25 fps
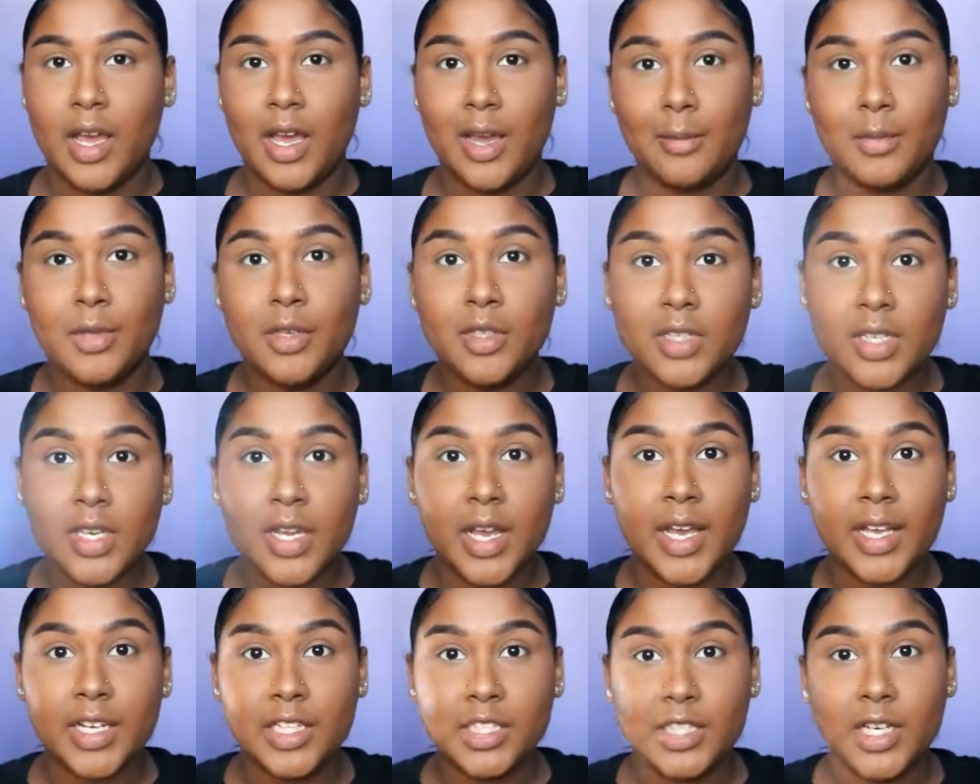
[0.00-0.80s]
i'm using
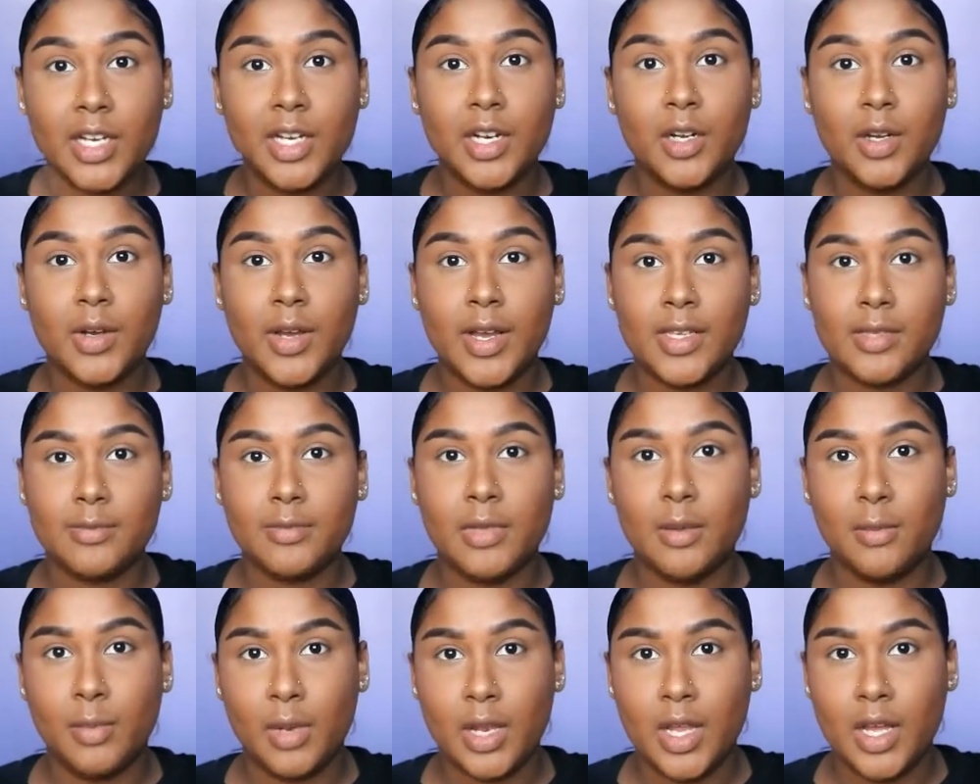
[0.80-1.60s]
eyeshadow as
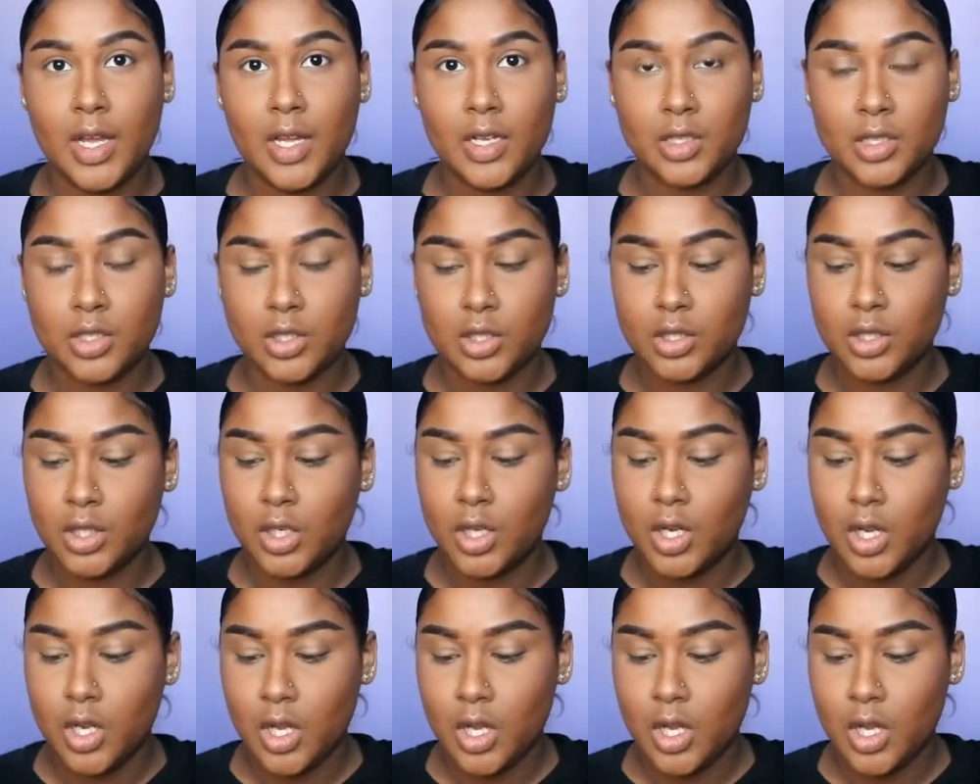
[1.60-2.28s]
my blush